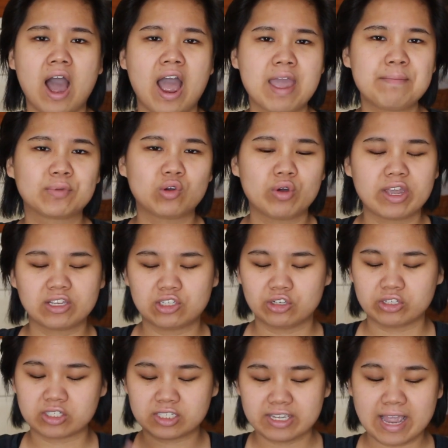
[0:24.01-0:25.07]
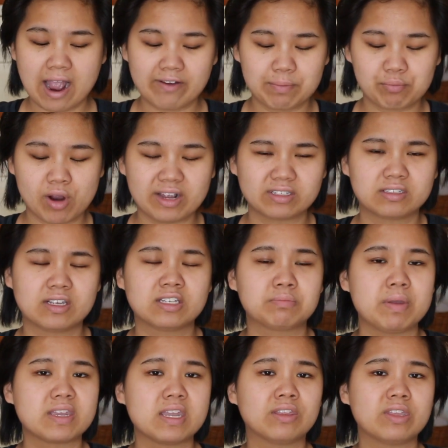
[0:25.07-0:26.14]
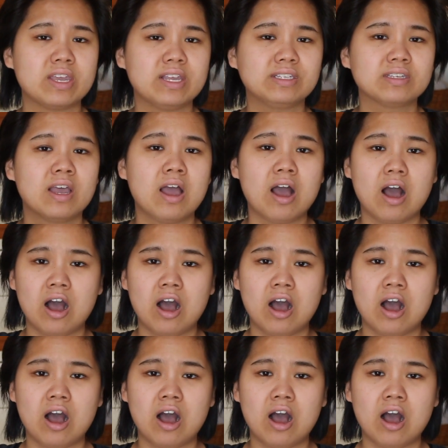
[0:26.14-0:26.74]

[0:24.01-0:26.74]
I am going to see how the process is making these,